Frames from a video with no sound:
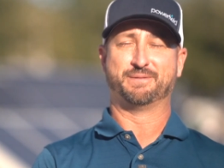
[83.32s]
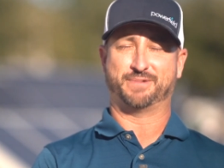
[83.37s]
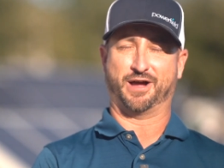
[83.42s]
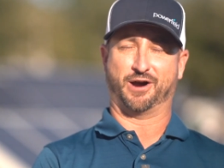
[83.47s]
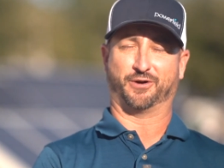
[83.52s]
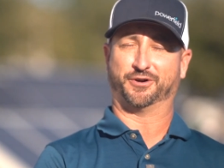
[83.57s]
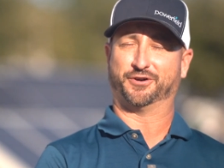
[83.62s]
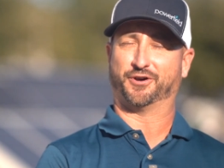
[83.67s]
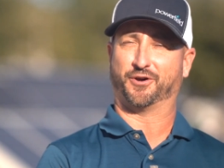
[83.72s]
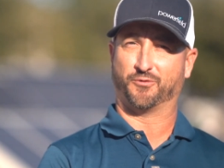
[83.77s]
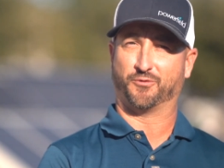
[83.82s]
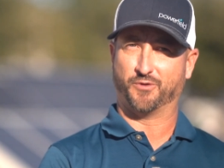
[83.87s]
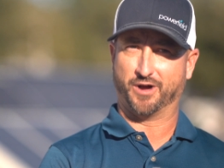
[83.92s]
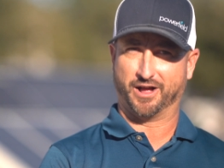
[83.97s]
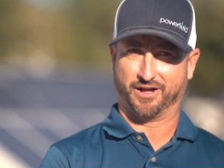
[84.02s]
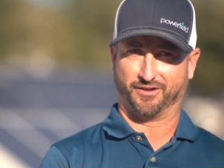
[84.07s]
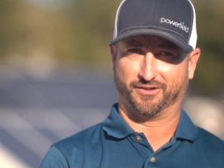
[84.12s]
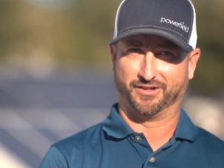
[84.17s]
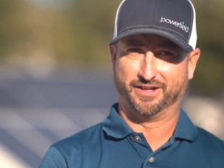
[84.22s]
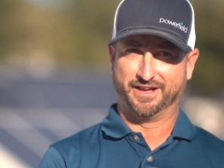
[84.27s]
powering our
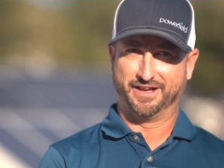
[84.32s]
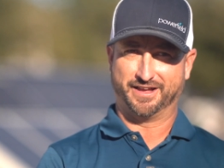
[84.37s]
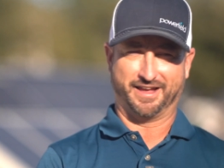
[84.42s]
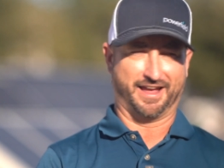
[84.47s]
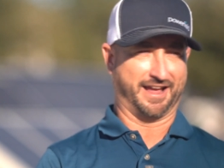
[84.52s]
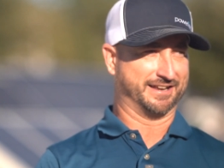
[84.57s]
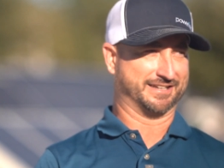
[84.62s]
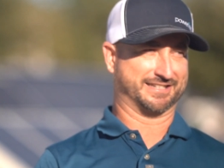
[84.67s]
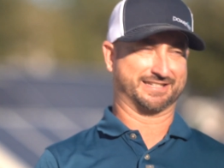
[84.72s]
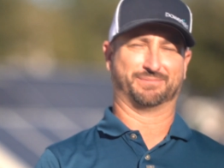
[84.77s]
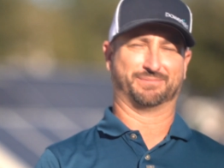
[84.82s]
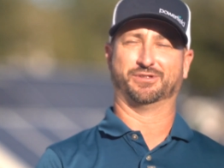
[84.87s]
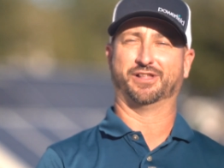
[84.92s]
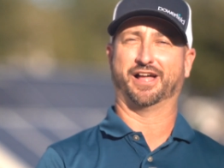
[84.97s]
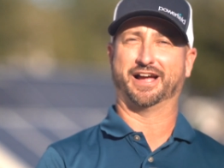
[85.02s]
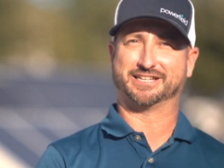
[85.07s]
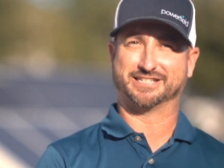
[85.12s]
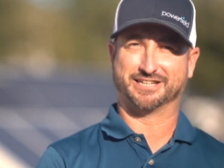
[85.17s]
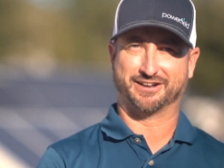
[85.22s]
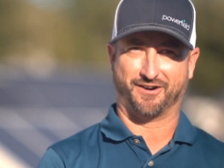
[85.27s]
well and some
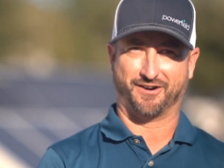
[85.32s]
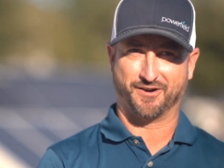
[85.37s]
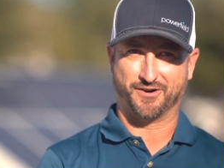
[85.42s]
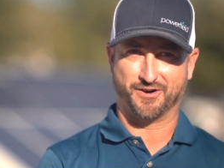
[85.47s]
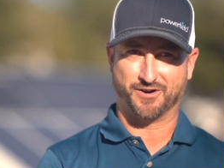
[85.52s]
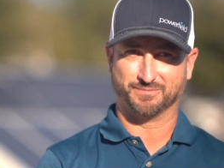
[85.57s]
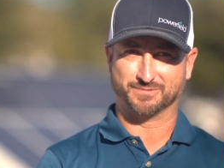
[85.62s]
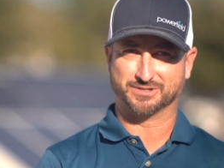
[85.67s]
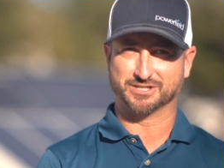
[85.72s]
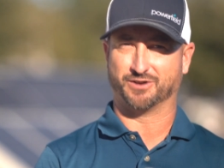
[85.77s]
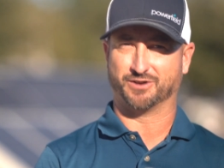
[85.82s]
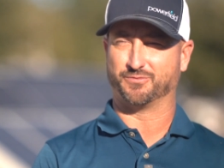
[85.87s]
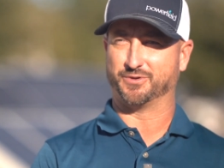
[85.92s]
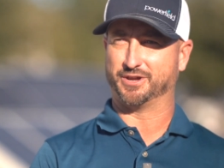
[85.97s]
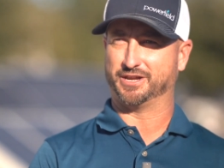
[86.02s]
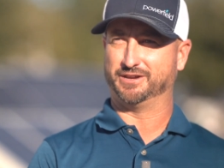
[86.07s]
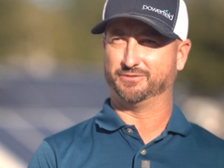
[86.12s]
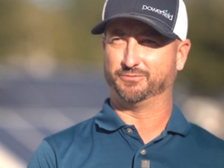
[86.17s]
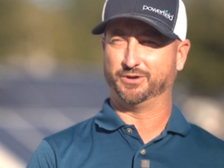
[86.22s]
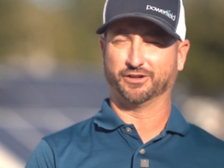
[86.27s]
lights in our home. So
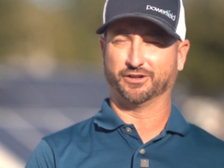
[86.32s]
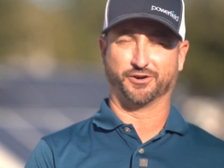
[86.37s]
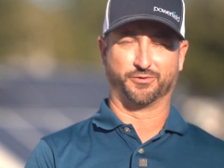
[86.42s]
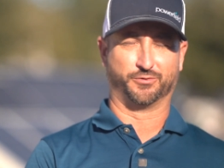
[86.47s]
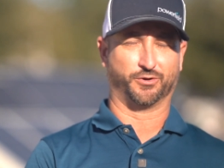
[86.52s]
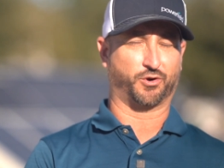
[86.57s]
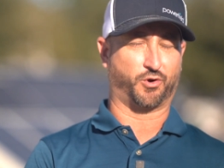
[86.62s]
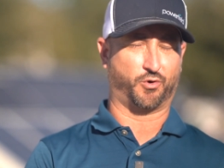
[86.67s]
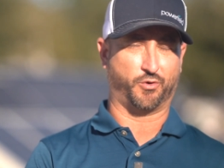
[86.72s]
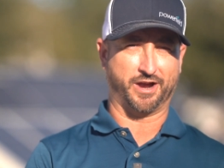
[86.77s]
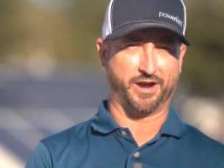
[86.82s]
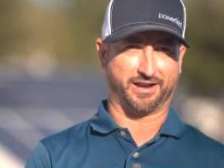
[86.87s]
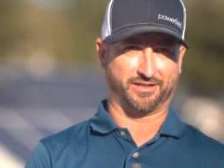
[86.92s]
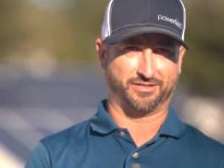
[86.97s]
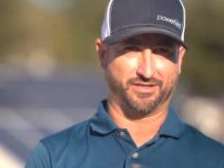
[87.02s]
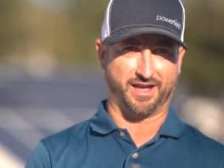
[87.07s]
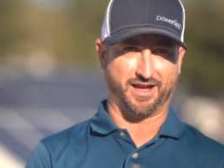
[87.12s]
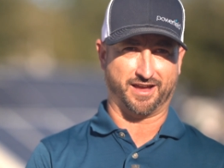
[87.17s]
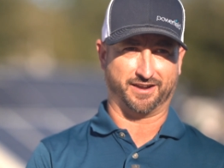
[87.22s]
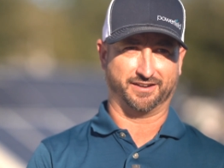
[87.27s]
we, we learned real quick
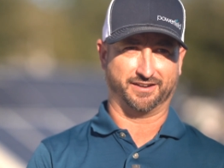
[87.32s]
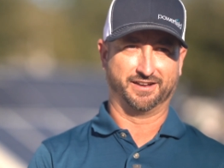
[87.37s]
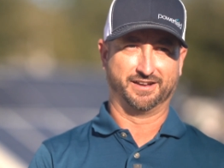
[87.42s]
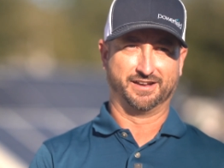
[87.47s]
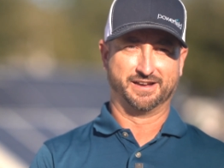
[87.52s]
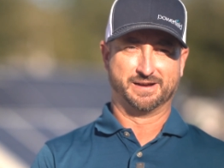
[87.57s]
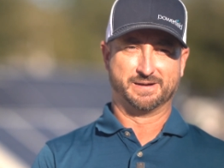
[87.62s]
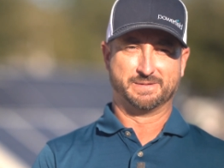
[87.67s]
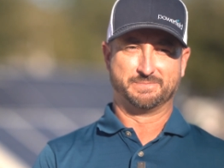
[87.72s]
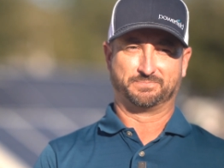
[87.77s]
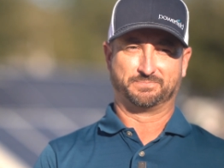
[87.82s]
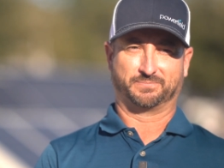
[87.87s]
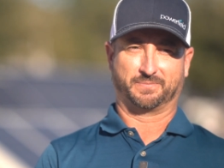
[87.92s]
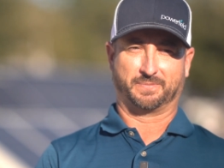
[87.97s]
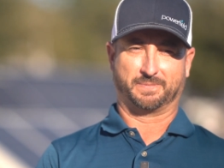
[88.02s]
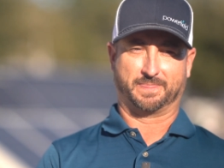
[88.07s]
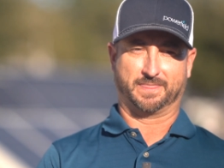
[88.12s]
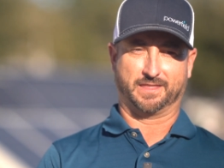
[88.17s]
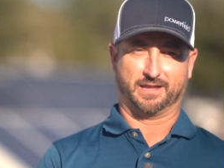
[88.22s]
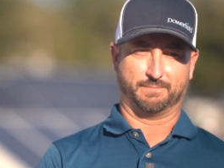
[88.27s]
that
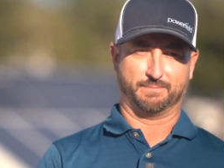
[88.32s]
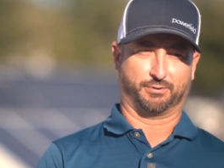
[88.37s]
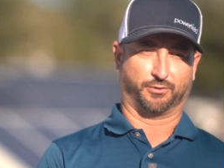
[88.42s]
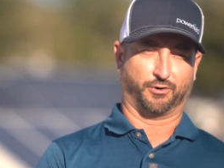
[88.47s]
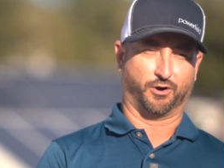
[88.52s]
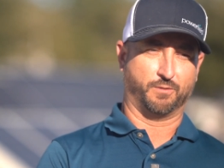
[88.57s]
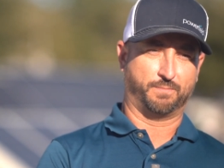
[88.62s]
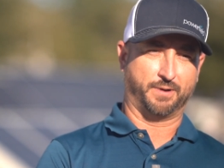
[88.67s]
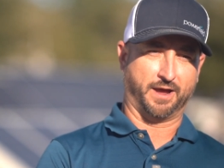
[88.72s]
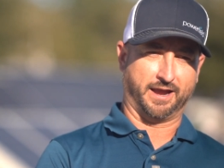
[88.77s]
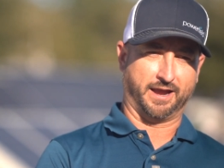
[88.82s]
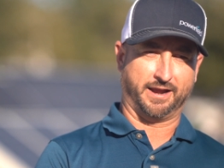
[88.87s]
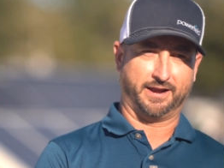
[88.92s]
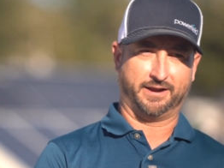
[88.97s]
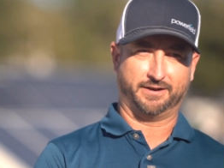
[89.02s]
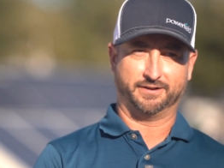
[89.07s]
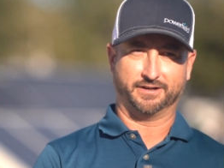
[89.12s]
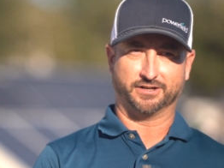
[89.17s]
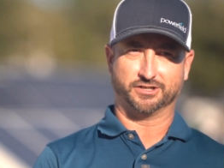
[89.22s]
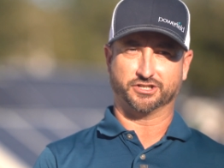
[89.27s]
the
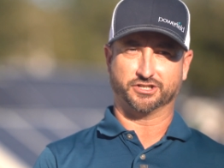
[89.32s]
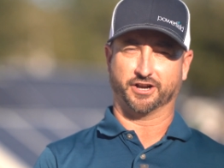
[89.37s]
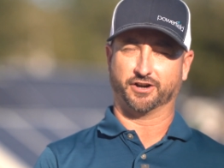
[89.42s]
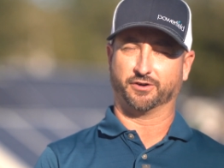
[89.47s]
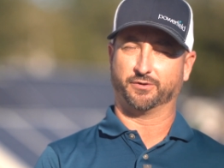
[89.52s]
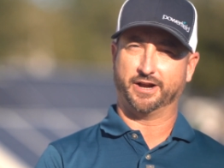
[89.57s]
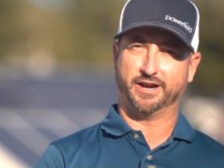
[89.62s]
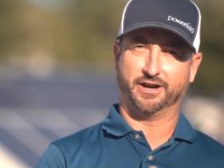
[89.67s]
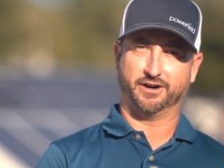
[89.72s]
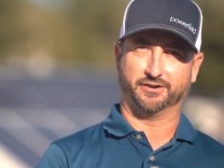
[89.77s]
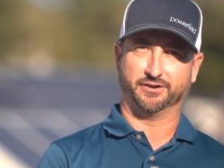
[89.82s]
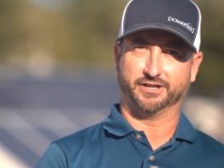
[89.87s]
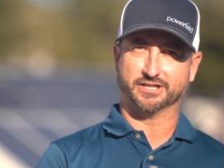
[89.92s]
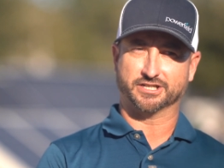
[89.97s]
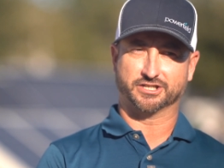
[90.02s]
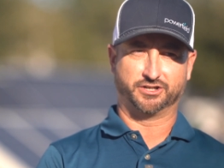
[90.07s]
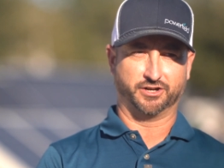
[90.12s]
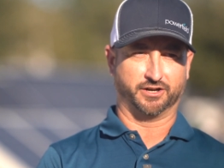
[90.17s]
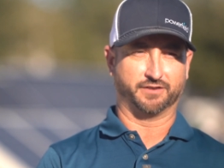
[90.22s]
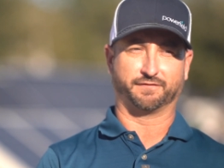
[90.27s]
propane generator
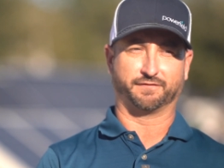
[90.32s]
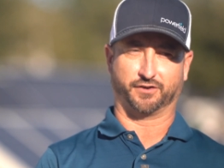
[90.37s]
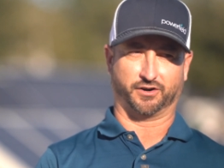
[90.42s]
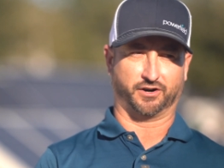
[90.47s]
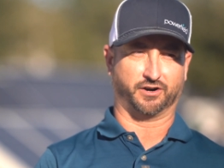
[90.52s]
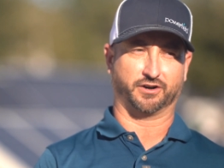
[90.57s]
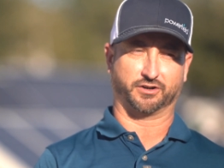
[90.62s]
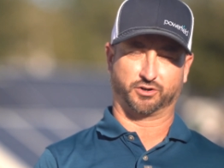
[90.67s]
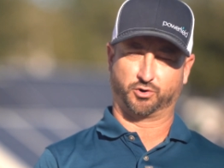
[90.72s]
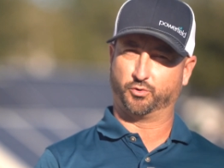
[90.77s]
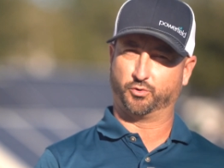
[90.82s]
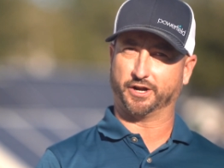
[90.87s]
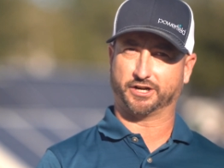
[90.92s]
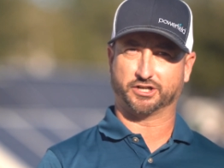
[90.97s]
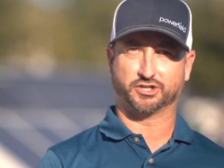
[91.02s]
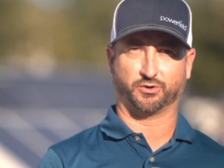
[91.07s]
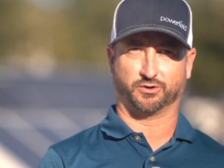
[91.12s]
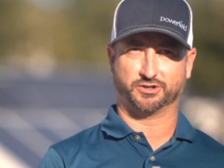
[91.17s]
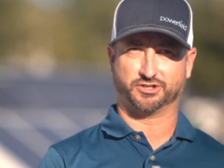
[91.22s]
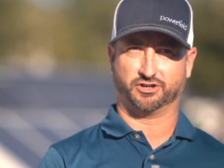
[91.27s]
is good for
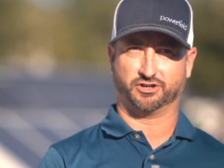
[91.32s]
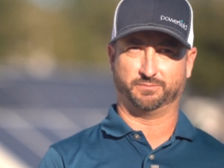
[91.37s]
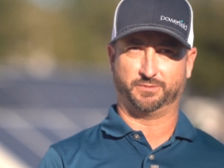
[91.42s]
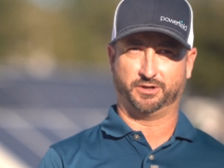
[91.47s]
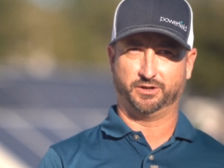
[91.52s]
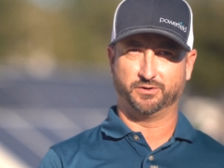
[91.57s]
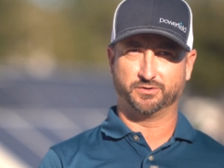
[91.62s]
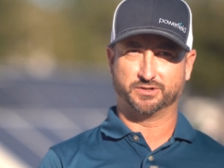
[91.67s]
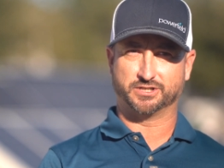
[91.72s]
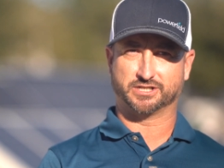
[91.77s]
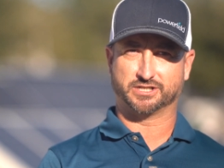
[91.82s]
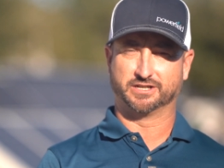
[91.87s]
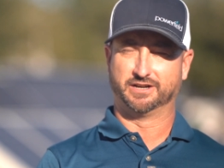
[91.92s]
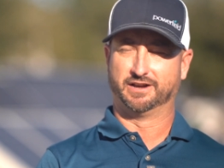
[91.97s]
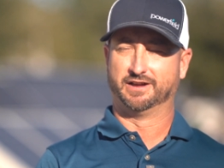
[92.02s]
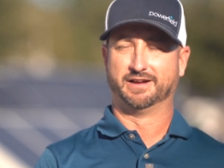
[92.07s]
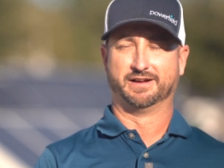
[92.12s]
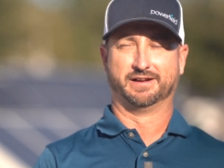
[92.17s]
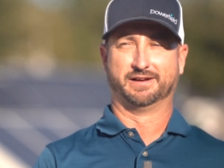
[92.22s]
quick short-term use,